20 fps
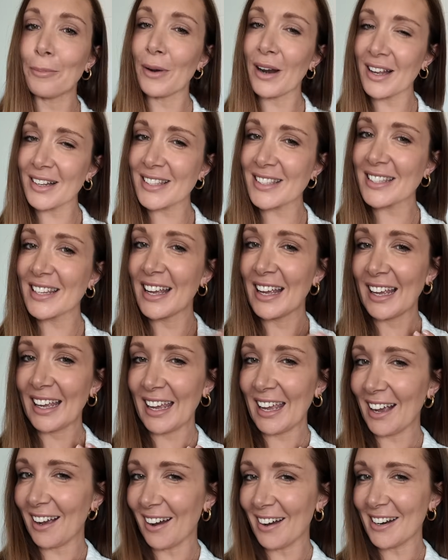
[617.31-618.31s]
Plus,
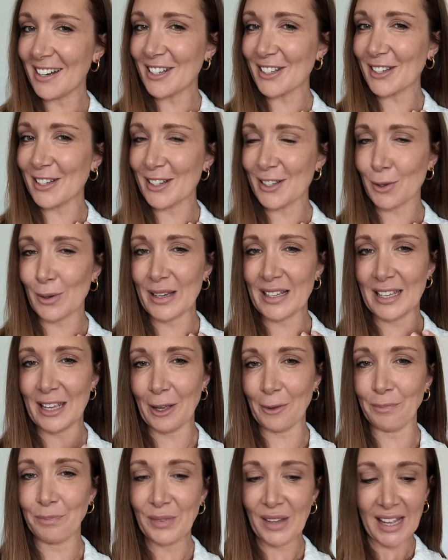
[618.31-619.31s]
it kind of just looks quite cute.